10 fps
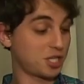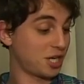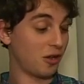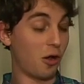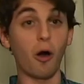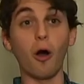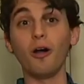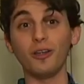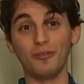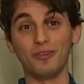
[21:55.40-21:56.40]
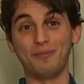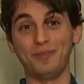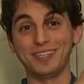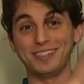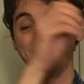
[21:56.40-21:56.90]
shit all over the
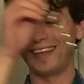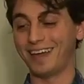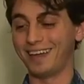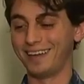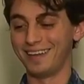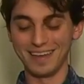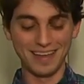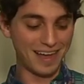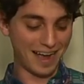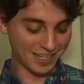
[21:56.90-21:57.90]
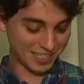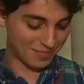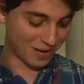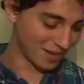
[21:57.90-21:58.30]
place today. I just need my